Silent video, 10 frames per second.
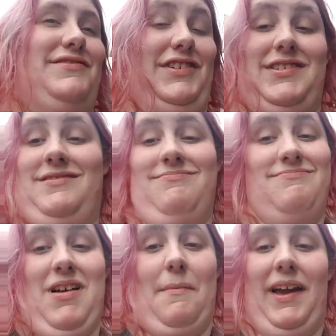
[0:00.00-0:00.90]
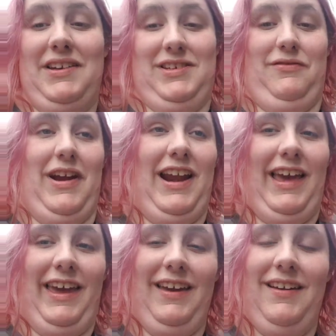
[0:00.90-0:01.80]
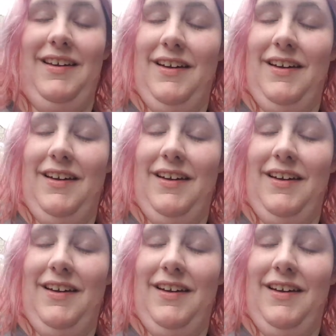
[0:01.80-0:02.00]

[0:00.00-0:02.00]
just amazing really.